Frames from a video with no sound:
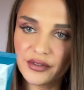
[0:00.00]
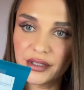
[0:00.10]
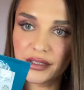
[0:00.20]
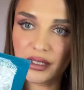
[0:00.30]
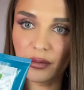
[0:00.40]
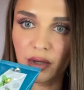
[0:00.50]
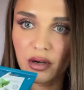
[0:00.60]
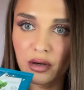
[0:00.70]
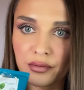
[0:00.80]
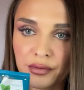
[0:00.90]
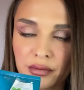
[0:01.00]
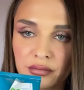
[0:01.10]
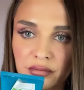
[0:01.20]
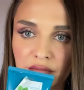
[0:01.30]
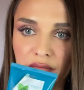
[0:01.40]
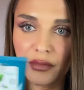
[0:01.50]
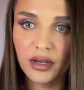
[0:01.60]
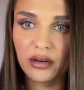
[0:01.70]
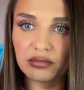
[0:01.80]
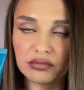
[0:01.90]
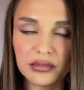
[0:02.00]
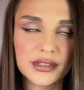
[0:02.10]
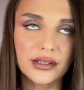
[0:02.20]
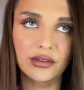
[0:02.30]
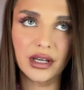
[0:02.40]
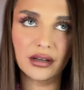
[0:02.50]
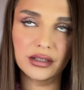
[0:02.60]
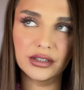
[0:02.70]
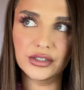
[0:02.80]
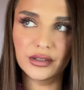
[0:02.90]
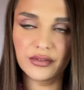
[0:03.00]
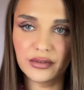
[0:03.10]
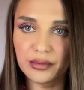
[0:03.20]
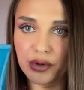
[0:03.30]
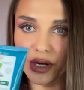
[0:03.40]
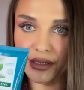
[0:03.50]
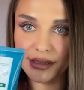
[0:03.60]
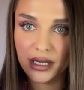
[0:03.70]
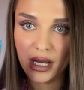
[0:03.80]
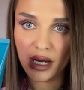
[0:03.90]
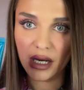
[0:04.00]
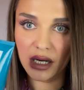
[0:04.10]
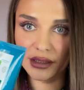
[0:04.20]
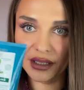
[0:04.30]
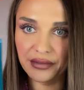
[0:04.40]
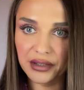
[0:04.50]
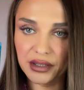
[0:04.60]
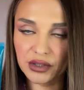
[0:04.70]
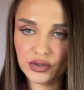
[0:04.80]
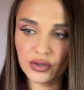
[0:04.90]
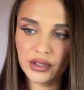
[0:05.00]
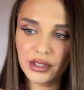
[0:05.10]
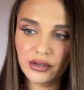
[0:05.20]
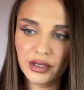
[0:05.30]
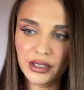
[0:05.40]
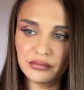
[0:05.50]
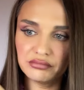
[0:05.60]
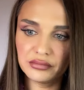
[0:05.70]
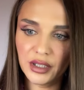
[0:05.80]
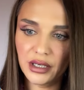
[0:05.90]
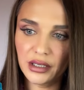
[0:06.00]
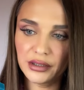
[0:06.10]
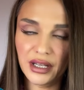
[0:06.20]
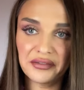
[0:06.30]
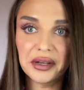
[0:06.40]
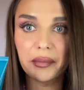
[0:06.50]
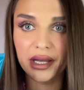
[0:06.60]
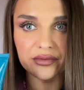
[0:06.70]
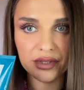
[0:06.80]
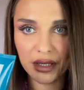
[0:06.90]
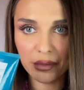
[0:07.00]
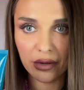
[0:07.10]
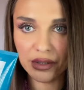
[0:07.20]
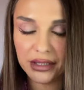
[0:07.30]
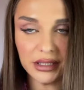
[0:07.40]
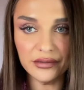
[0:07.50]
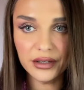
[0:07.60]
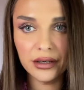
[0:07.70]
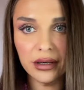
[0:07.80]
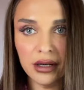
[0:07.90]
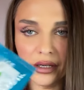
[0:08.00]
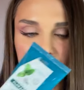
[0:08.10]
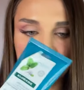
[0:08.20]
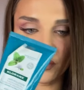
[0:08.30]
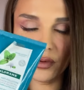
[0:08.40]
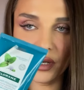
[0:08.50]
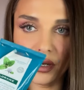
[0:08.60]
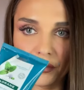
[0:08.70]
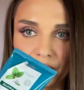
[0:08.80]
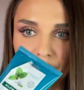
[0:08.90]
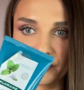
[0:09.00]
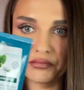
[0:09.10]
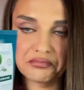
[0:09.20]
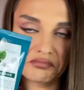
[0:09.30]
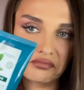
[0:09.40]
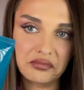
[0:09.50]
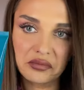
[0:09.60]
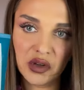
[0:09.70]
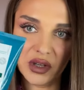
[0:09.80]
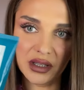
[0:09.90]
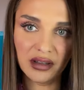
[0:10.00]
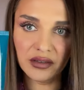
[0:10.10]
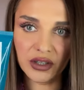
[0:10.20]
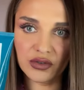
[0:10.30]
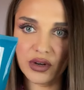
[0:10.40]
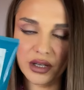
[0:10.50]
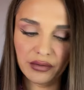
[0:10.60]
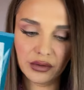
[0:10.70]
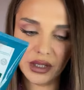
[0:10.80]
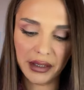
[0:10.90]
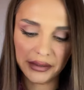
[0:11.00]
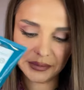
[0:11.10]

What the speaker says: This is coming off. It's an okay conditioner for a price. Nothing extraordinary, nothing bad to say about it either. So you can give it a try if you'd like.